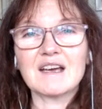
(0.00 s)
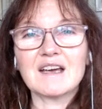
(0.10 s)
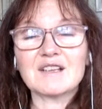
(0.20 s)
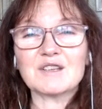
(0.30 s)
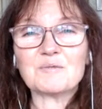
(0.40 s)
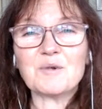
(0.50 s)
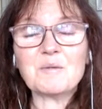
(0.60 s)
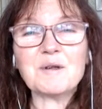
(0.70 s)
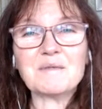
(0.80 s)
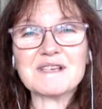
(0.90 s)
The
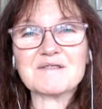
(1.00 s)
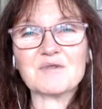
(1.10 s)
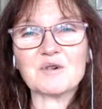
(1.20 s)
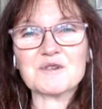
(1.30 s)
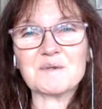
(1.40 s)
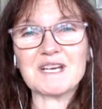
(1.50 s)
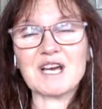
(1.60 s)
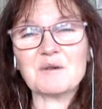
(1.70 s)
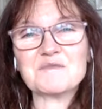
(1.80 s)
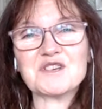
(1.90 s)
problem is, of course, when it
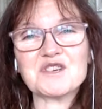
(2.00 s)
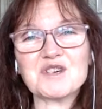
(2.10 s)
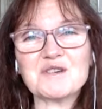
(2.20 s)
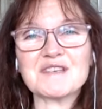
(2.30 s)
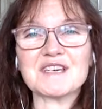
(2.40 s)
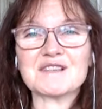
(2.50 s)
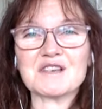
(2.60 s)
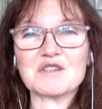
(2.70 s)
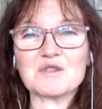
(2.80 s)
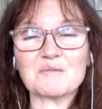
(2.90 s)
comes to choosing a
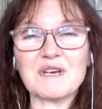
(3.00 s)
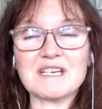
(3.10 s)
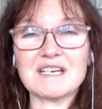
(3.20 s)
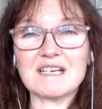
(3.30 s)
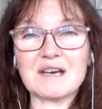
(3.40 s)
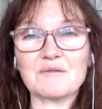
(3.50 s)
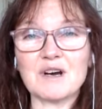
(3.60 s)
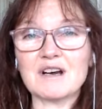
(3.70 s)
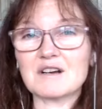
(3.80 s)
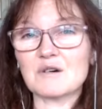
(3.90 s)
social media
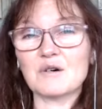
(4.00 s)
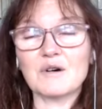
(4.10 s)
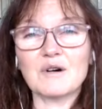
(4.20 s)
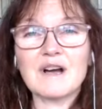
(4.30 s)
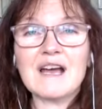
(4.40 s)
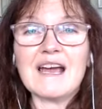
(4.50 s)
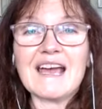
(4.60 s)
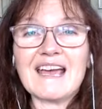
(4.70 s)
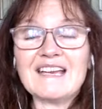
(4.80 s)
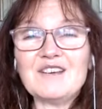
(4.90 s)
network or
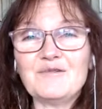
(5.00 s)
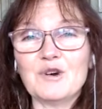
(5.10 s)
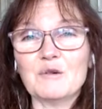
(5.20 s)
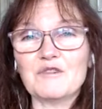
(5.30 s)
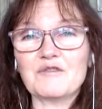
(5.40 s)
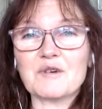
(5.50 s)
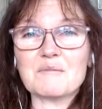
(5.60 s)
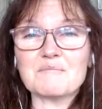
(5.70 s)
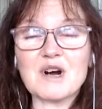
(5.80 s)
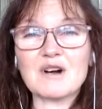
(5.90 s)
any form of
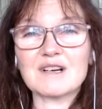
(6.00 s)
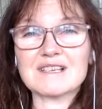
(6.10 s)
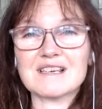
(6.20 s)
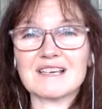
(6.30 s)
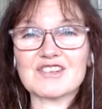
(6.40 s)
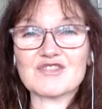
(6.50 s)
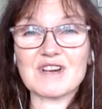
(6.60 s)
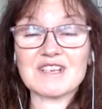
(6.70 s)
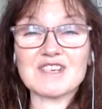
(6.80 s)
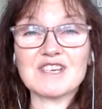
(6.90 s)
marketing
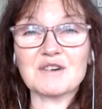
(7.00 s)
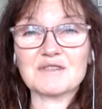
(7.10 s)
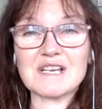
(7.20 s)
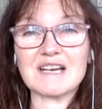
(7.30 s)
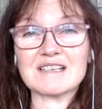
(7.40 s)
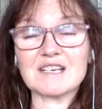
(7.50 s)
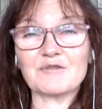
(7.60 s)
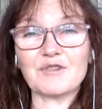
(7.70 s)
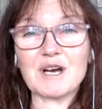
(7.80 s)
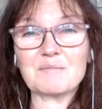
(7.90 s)
strategy or tactic
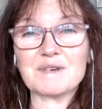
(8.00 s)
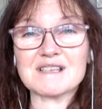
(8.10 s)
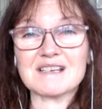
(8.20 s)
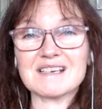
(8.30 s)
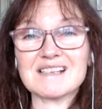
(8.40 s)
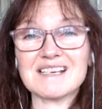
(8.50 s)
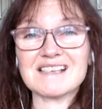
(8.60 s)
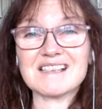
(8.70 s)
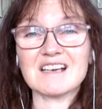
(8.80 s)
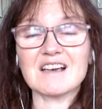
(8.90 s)
for our business, is
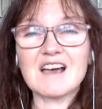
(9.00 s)
that